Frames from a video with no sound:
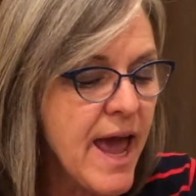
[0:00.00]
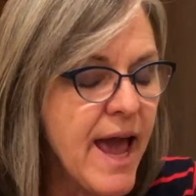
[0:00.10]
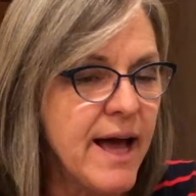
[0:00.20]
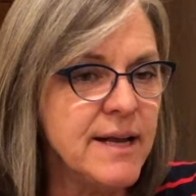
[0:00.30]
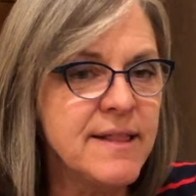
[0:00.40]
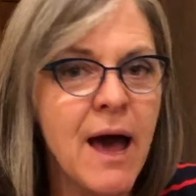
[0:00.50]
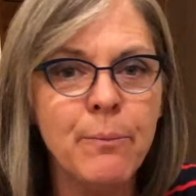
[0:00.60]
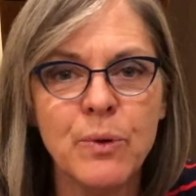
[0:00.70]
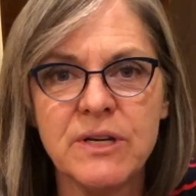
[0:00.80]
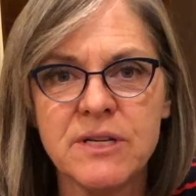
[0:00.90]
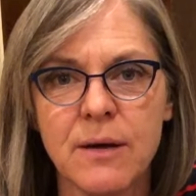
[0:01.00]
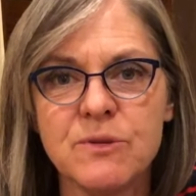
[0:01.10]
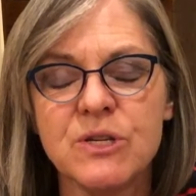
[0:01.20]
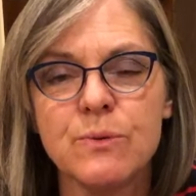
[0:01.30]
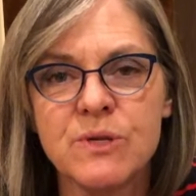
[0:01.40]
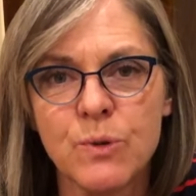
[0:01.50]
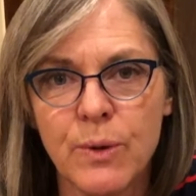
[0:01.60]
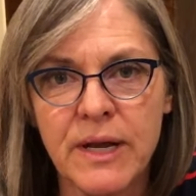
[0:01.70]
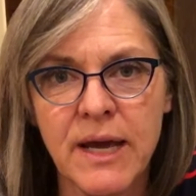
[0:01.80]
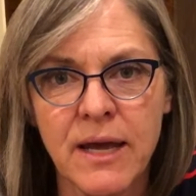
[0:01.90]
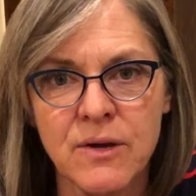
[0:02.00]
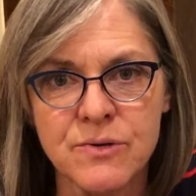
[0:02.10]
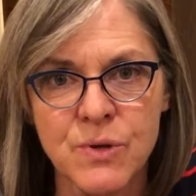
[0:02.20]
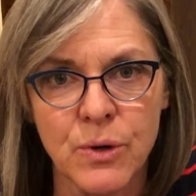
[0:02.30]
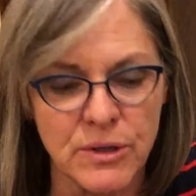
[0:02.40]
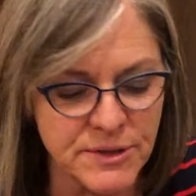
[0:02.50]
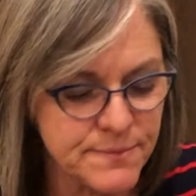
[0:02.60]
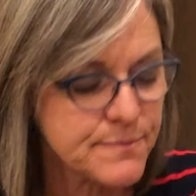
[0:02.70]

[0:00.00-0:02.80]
And at that point in time, she was 28 years old.